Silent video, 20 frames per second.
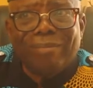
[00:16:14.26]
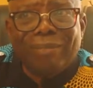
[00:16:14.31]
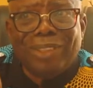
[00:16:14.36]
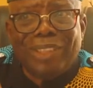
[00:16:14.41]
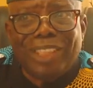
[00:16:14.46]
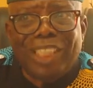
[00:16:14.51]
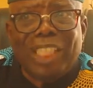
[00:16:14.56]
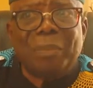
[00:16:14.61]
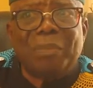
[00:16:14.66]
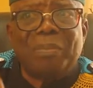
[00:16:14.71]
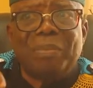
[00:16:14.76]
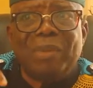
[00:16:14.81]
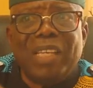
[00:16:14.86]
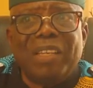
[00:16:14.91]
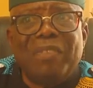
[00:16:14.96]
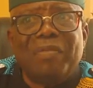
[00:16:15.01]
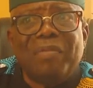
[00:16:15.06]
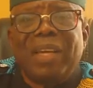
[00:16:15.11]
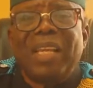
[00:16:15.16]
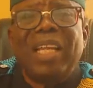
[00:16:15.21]
deep
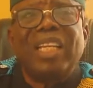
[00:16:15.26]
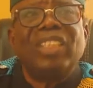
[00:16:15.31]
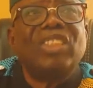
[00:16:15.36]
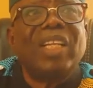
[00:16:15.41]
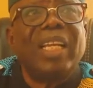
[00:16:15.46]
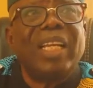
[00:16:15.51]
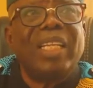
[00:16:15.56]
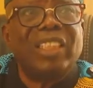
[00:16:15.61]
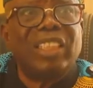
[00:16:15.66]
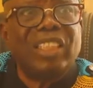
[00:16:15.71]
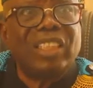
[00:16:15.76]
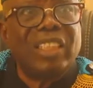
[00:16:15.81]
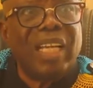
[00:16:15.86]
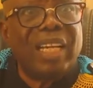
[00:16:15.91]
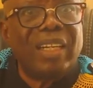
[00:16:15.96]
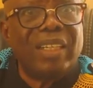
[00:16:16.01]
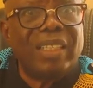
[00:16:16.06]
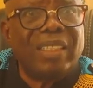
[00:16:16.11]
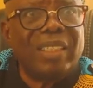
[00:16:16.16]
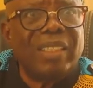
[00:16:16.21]
in financial
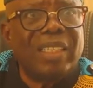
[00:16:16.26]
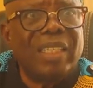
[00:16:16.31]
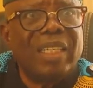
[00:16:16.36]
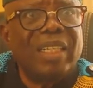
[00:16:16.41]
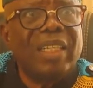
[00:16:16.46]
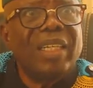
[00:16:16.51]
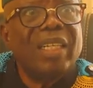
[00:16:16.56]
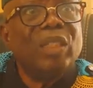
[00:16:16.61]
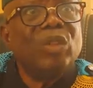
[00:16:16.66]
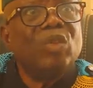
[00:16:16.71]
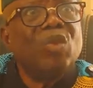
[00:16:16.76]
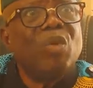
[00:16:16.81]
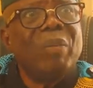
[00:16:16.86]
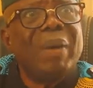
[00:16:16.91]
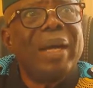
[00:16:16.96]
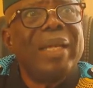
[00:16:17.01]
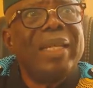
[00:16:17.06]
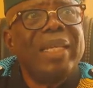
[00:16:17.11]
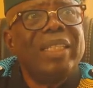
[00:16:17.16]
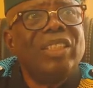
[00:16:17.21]
engineering to
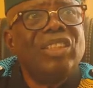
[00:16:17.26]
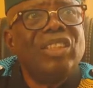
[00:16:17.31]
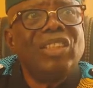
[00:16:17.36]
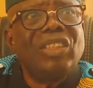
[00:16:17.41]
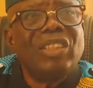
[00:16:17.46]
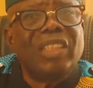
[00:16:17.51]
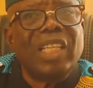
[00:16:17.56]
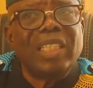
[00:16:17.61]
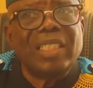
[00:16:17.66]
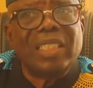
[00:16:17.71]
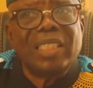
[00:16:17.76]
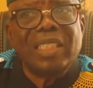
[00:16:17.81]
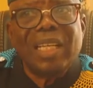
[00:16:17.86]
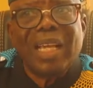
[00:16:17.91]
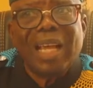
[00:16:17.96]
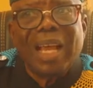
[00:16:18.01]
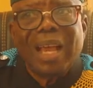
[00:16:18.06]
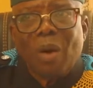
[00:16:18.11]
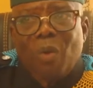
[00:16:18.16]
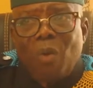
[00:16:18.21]
manage the state.
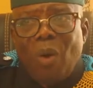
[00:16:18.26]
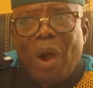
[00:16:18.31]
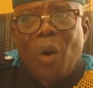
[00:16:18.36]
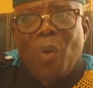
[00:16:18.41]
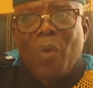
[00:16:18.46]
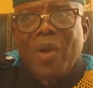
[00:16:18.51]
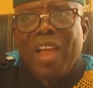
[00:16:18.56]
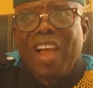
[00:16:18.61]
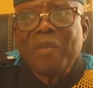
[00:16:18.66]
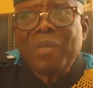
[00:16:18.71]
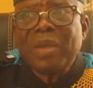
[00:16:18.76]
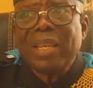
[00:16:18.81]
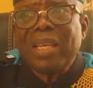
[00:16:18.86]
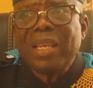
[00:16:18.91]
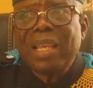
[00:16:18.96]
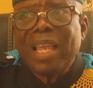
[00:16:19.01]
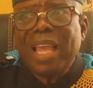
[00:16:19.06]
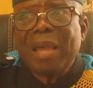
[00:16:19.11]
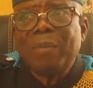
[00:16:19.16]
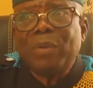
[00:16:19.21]
What we have
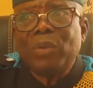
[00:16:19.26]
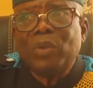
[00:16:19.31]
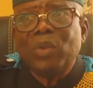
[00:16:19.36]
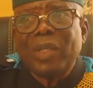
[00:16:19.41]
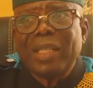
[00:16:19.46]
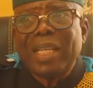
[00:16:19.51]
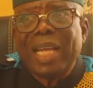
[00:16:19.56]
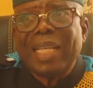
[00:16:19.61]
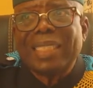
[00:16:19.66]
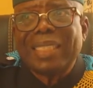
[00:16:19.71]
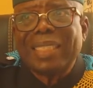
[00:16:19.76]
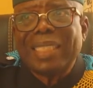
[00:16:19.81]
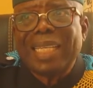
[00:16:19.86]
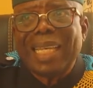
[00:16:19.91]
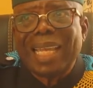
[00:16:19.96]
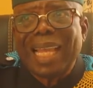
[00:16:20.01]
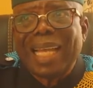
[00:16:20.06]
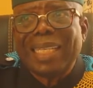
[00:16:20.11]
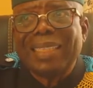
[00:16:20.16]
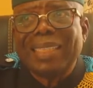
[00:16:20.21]
been able to get in the
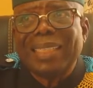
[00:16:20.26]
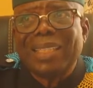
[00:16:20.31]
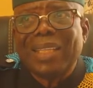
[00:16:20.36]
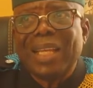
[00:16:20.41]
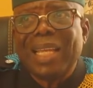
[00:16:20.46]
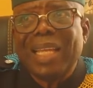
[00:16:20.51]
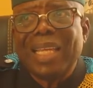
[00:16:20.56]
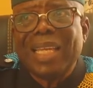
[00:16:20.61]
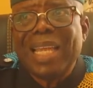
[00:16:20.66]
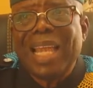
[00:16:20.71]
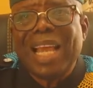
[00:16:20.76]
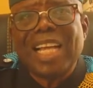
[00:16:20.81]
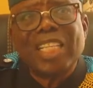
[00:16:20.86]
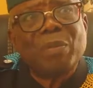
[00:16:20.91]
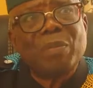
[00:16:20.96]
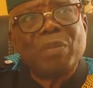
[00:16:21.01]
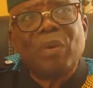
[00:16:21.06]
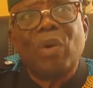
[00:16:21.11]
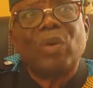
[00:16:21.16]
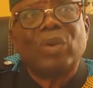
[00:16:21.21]
last 3
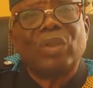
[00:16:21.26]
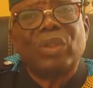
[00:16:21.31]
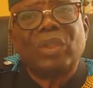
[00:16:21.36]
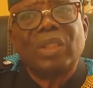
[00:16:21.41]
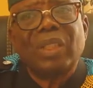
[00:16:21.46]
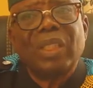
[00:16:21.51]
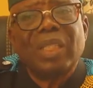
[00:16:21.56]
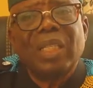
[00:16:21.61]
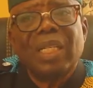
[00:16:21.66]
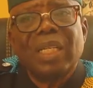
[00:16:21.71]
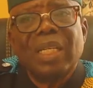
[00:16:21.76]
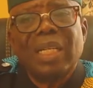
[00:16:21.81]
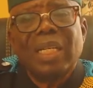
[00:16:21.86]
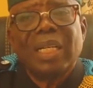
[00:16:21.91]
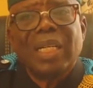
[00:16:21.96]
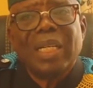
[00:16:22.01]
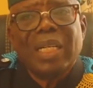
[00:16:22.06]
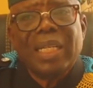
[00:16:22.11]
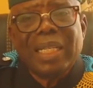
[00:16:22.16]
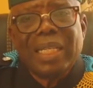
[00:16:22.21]
years plus
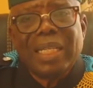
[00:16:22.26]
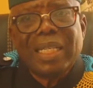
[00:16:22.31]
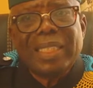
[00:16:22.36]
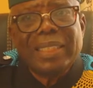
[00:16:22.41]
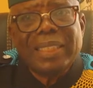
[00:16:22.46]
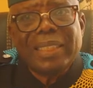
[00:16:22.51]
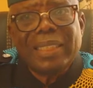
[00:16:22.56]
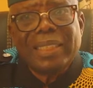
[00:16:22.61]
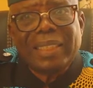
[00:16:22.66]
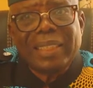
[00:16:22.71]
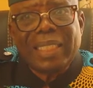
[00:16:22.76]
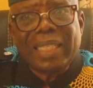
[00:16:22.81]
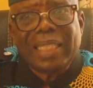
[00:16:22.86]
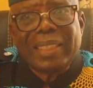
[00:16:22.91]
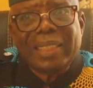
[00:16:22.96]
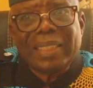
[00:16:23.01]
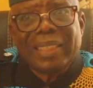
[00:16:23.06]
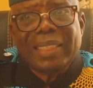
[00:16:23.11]
in this state,